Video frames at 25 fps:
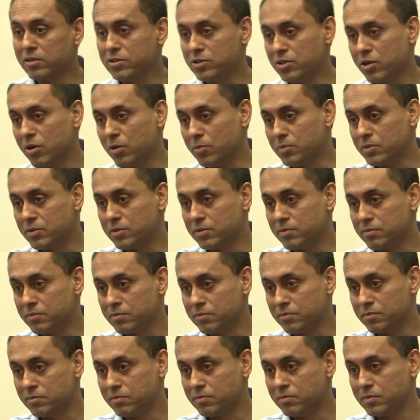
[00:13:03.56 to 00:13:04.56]
the jobs.
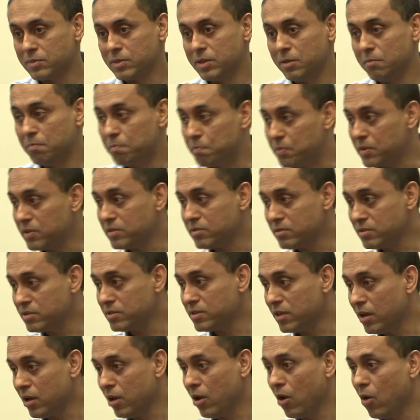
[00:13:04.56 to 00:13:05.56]

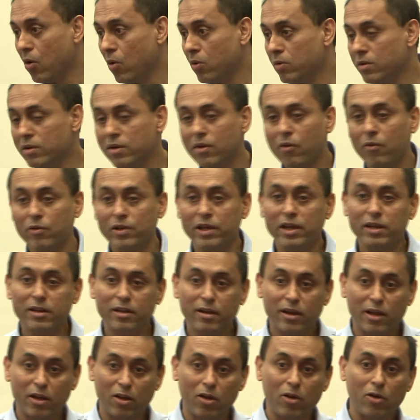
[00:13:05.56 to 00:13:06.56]
Business alone
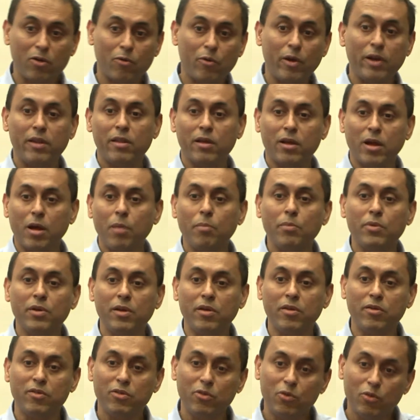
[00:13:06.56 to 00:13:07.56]
cannot create the
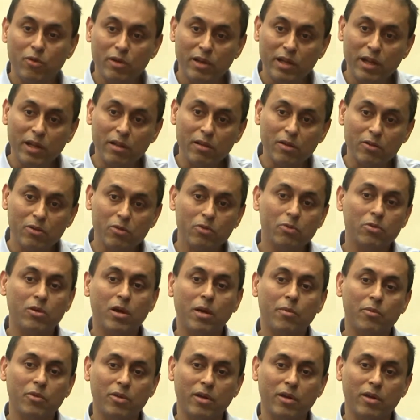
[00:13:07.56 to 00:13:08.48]
company. You need the two to come